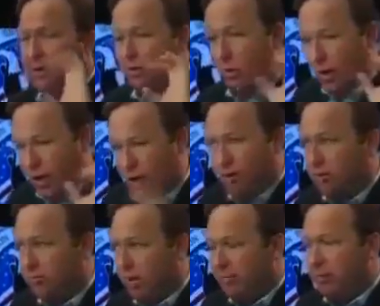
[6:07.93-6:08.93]
so we can get to
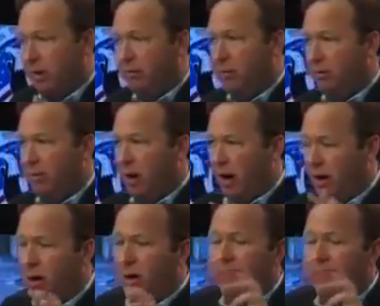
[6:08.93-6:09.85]
some people and move on.